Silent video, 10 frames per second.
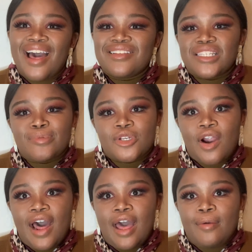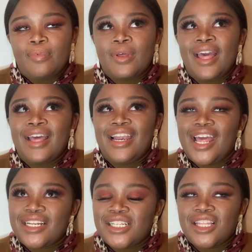And subscribe.
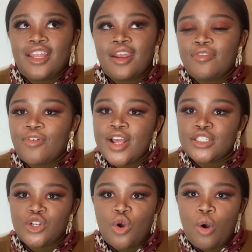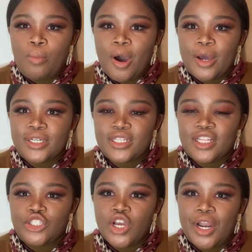Let 3 friends know about
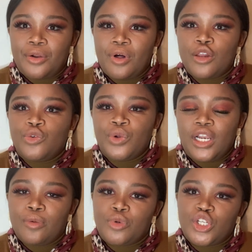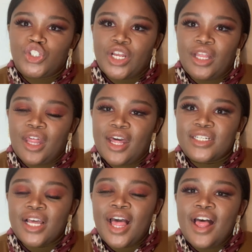the channel. I'd really appreciate
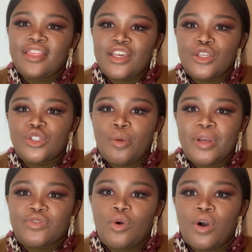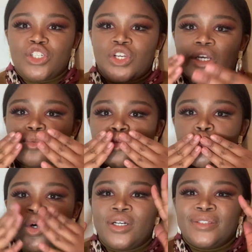that. Thank you so much for watching.